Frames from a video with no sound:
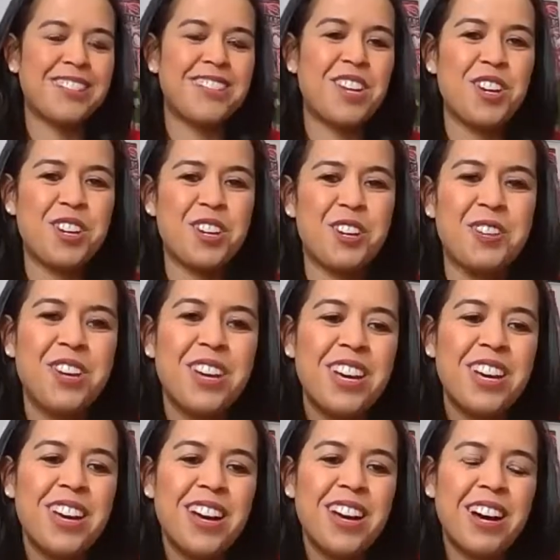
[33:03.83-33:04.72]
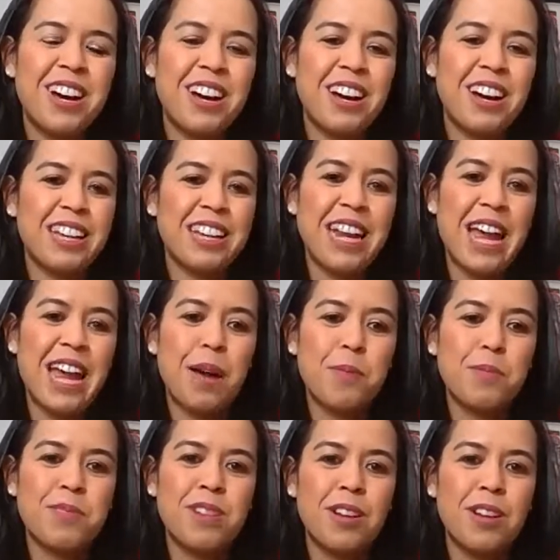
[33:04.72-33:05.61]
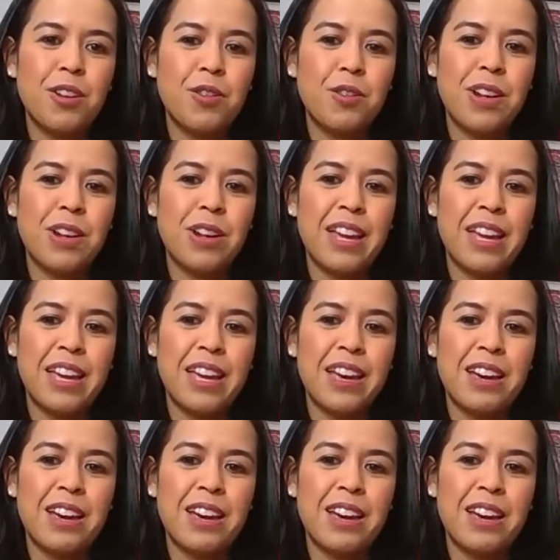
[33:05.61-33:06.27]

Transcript: So I can absolutely